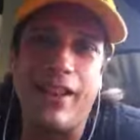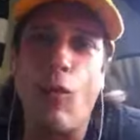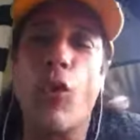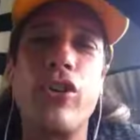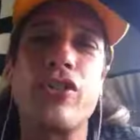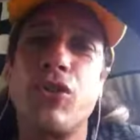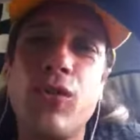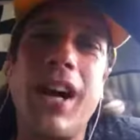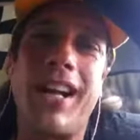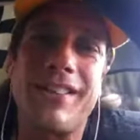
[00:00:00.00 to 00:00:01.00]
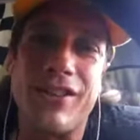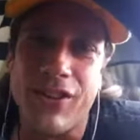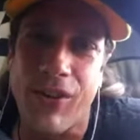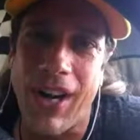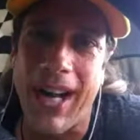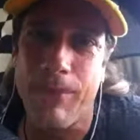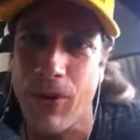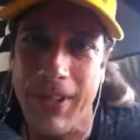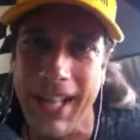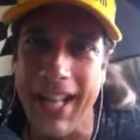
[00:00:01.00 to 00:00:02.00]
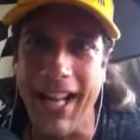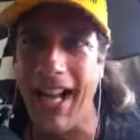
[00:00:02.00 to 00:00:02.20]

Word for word: words do not describe, okay?